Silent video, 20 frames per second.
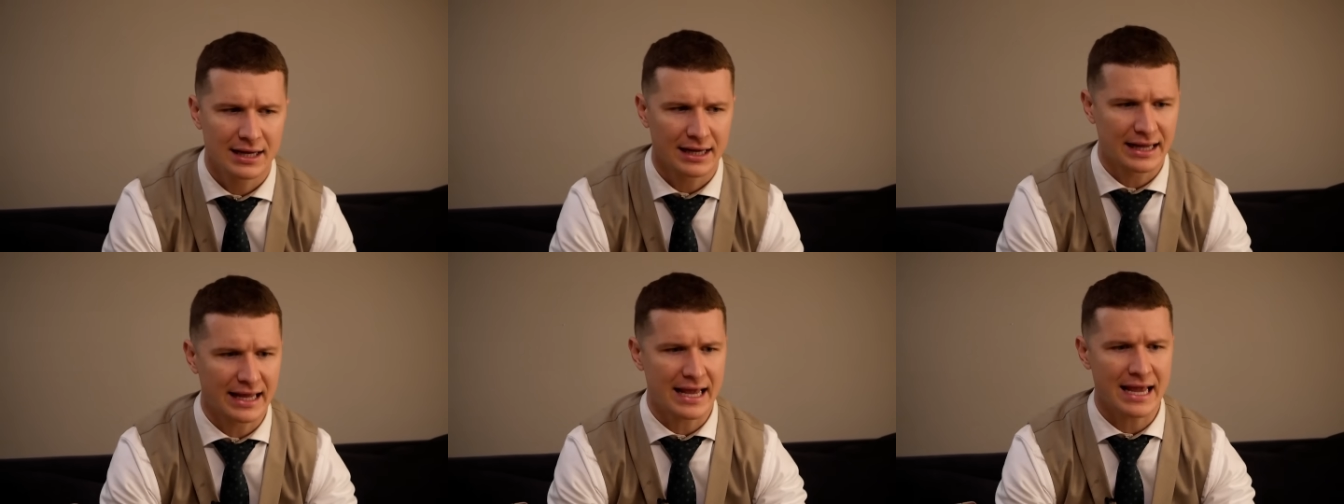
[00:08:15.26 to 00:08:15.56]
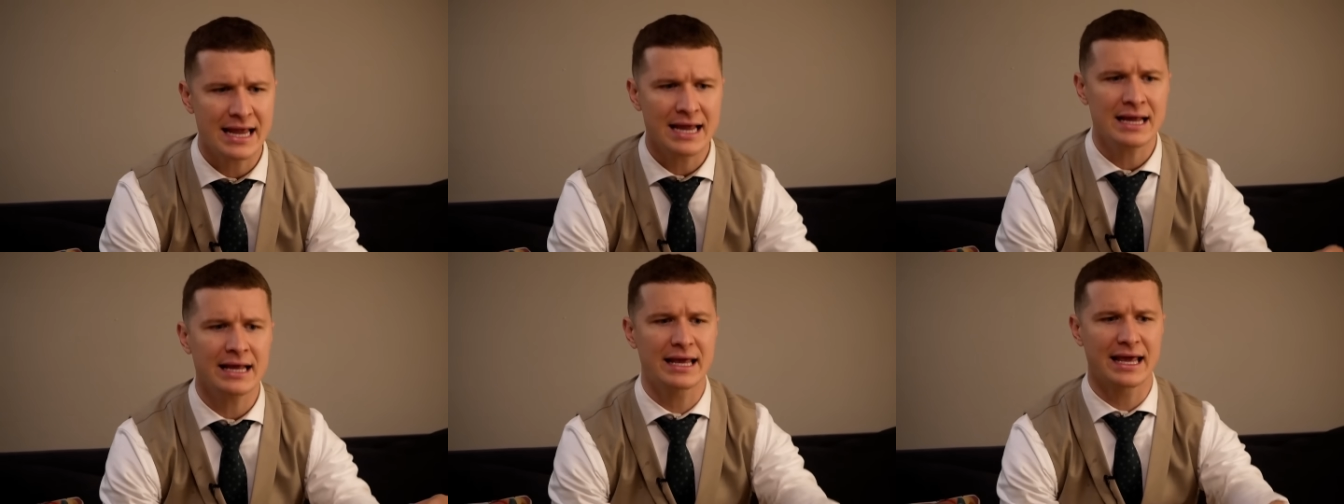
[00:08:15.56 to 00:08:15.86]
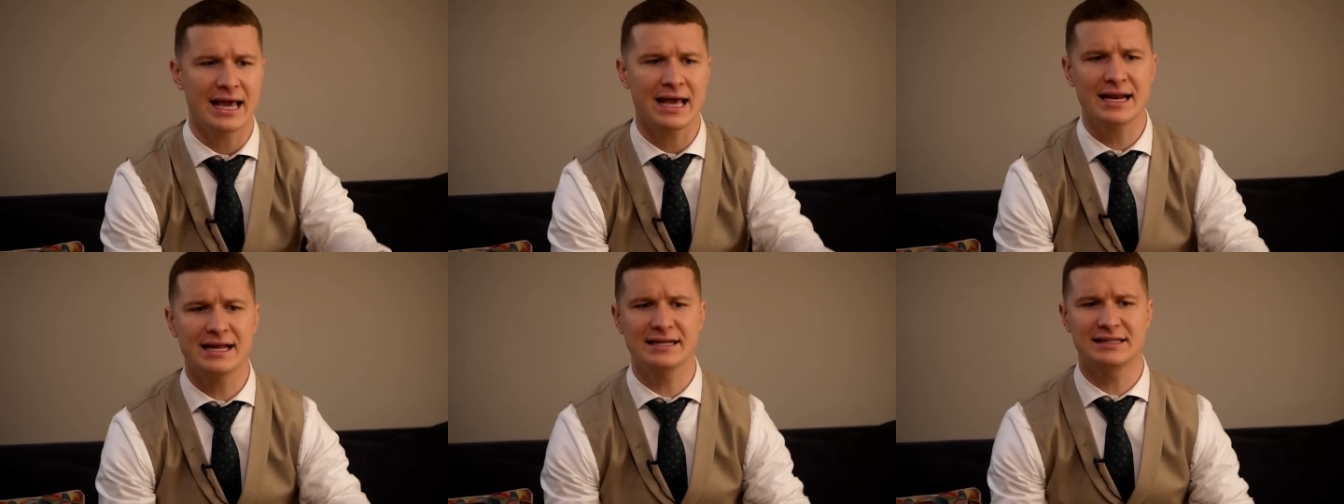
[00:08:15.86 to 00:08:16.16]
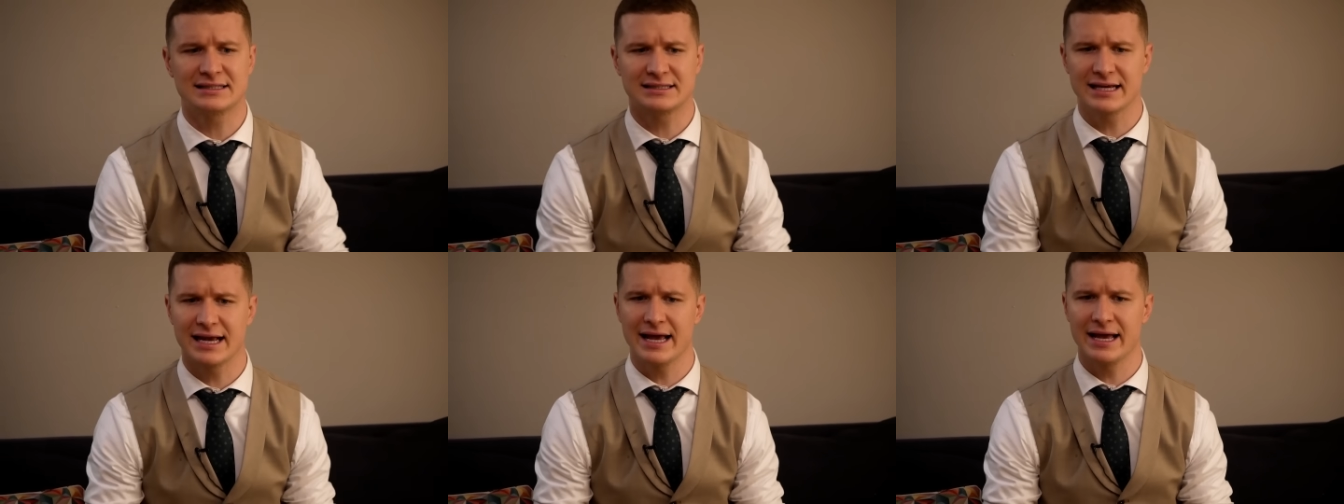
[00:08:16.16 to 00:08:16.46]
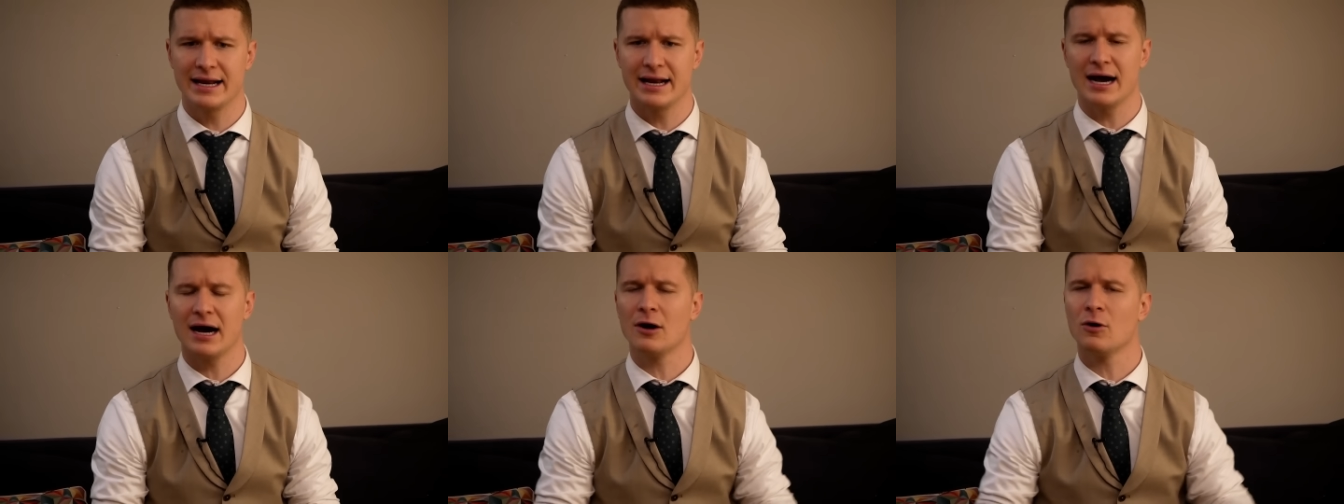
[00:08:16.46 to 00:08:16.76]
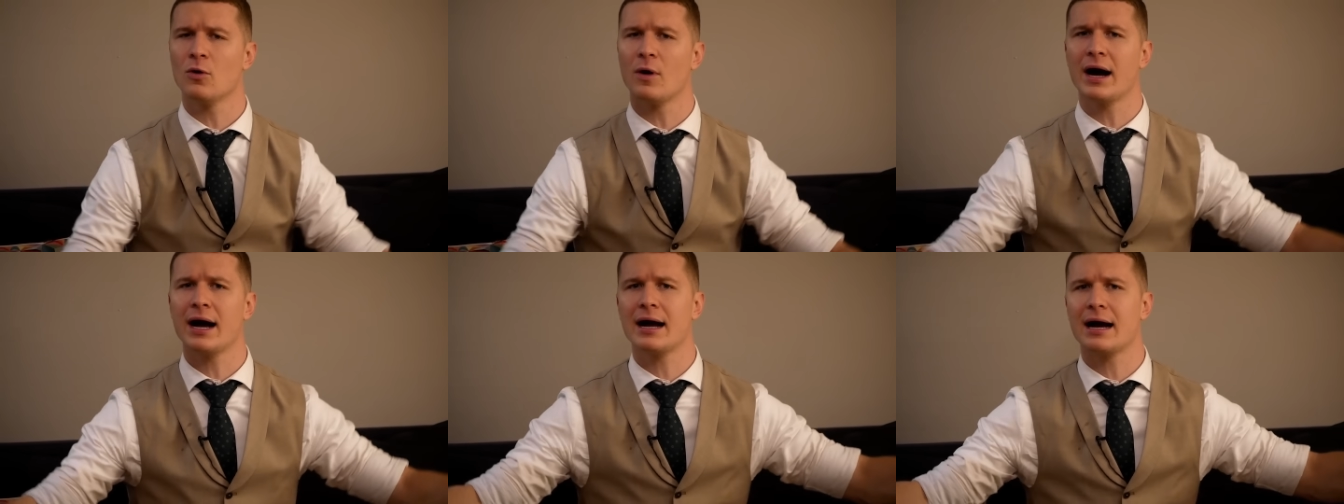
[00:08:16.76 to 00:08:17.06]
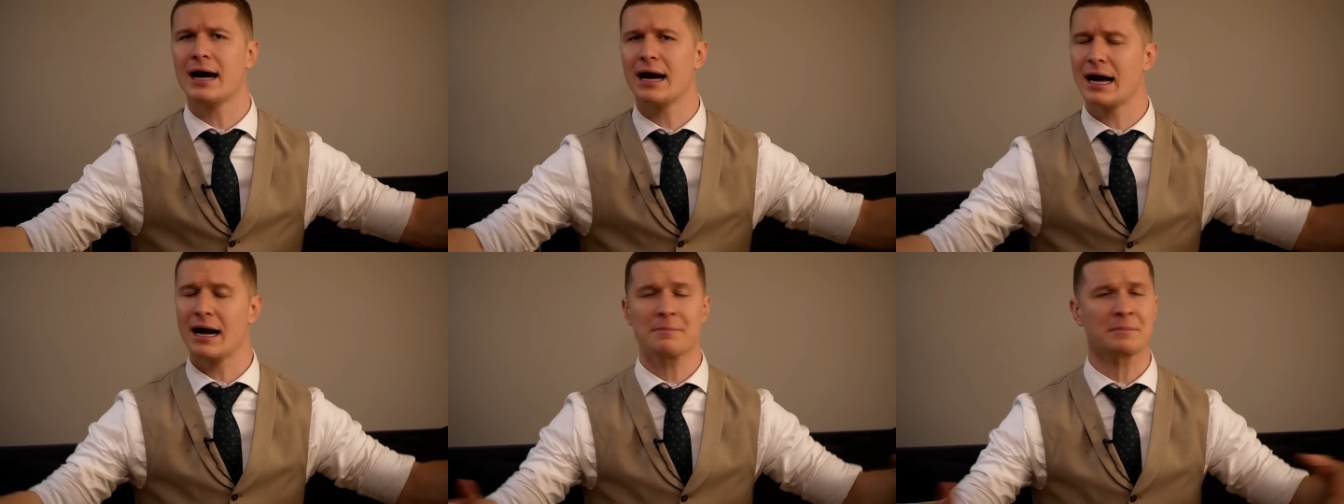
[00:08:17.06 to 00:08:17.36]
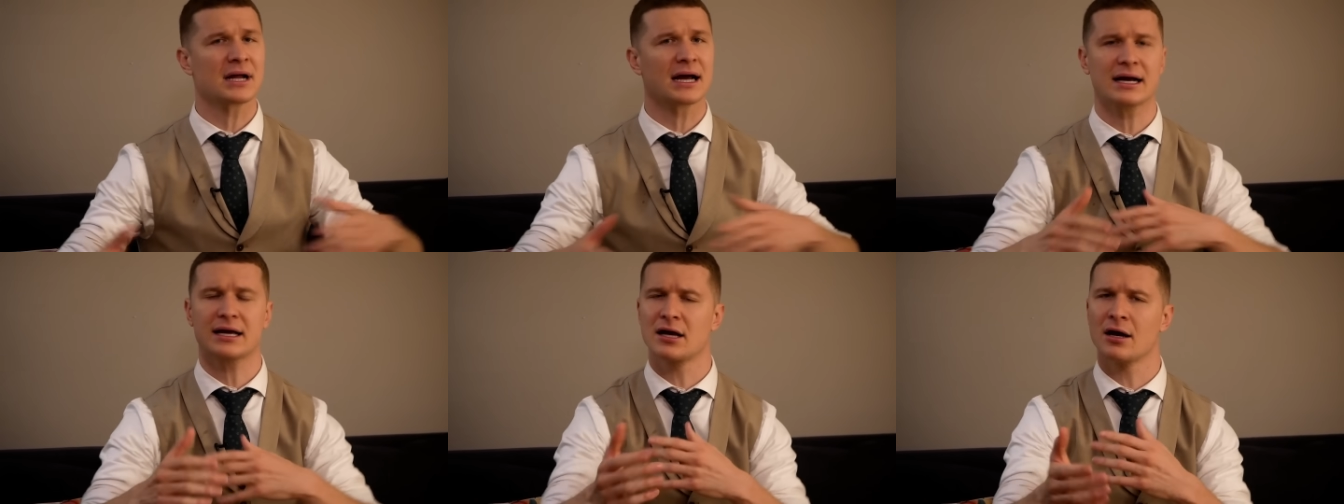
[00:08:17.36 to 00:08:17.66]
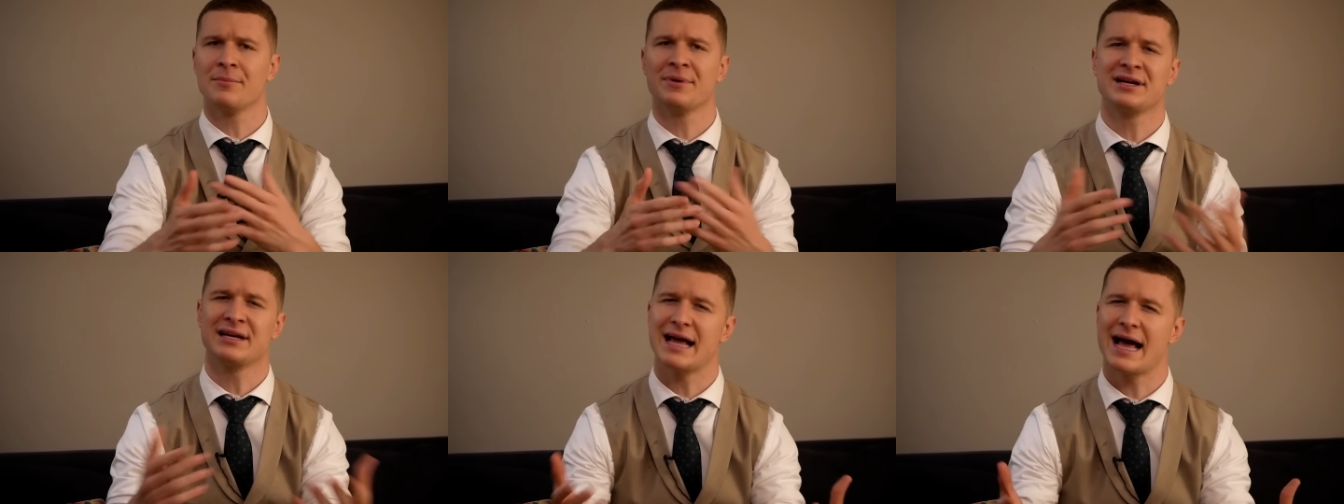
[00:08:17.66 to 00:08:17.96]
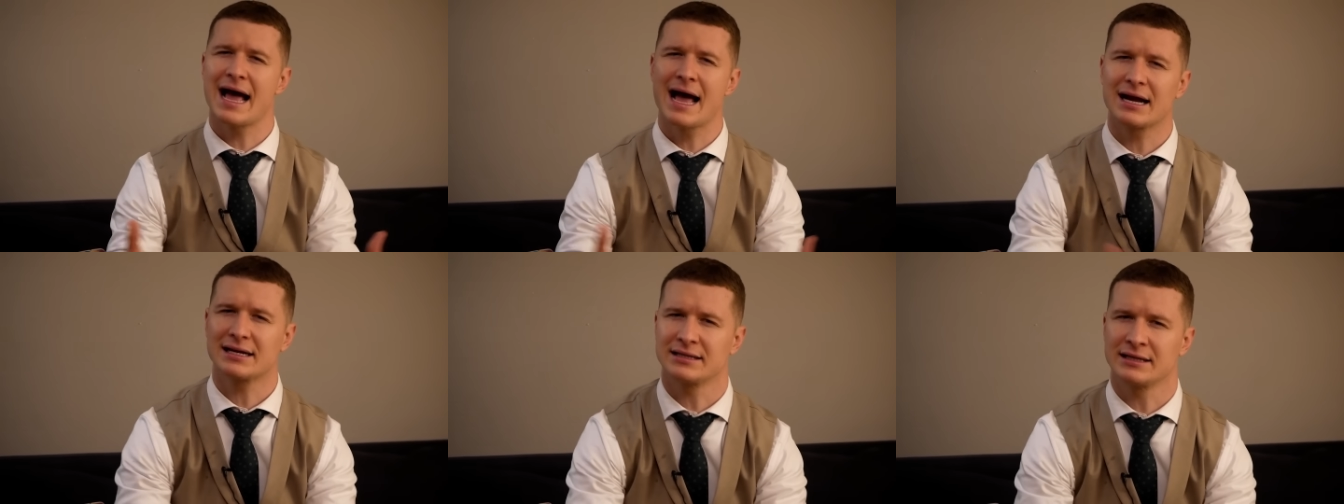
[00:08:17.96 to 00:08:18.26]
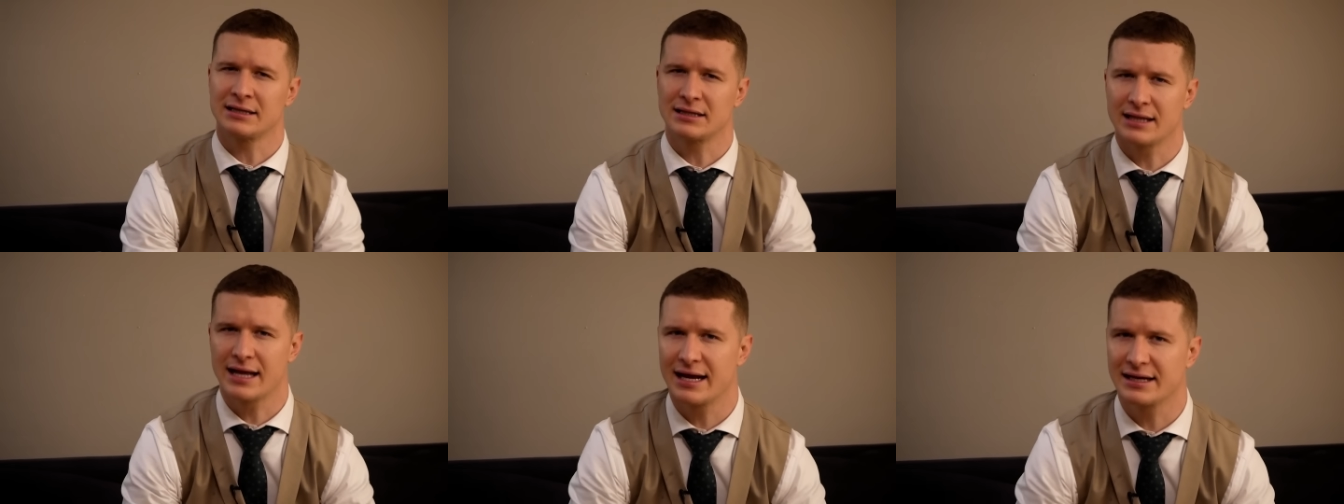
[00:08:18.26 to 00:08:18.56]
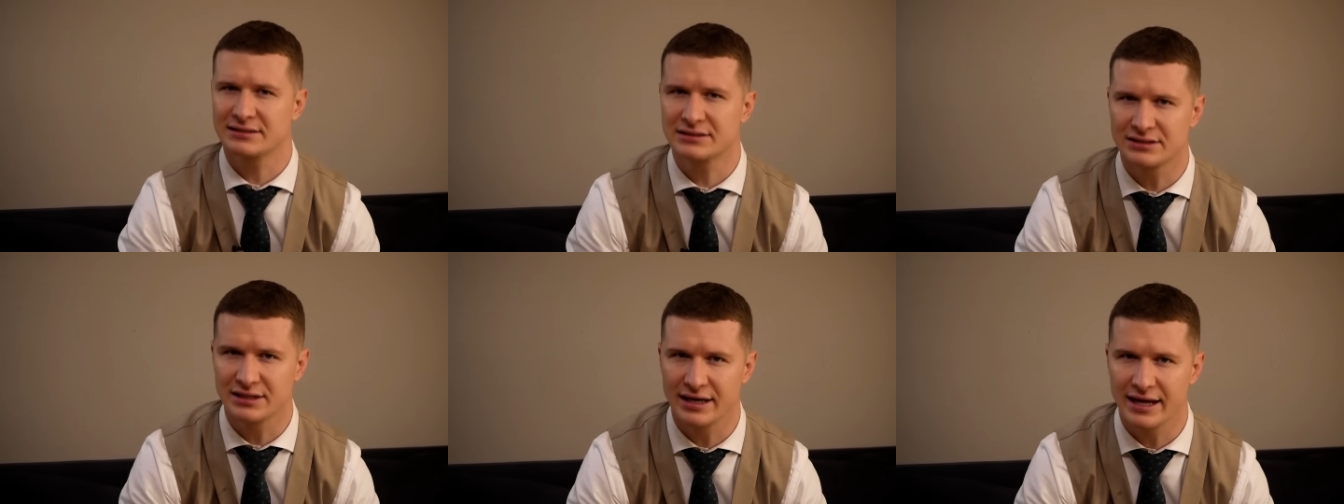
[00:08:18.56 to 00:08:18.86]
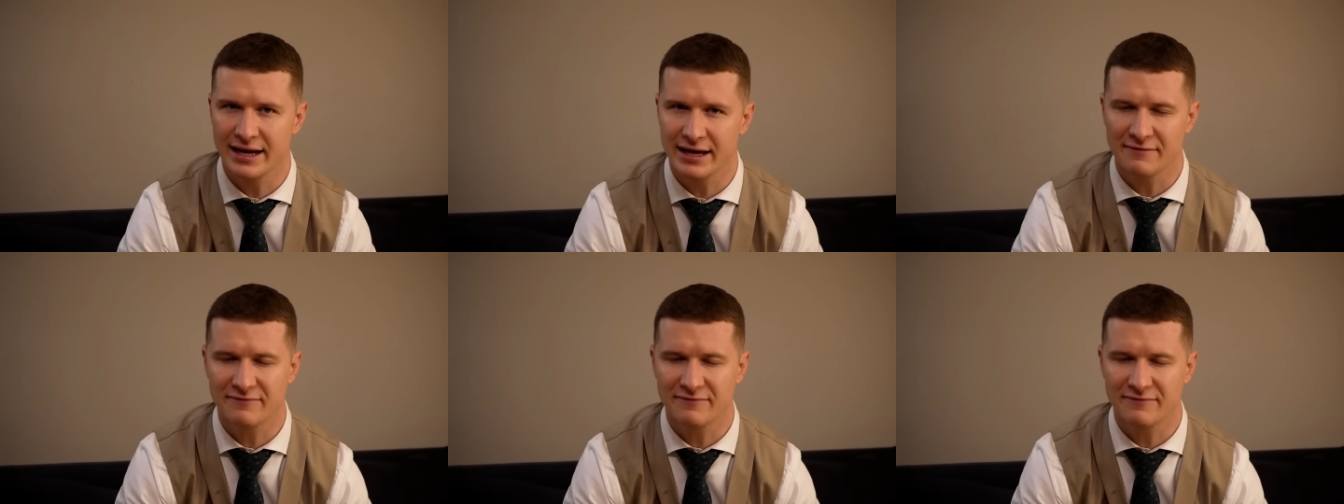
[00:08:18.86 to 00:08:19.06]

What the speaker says: King Kenny said, oh, I'm not coming to acting class today.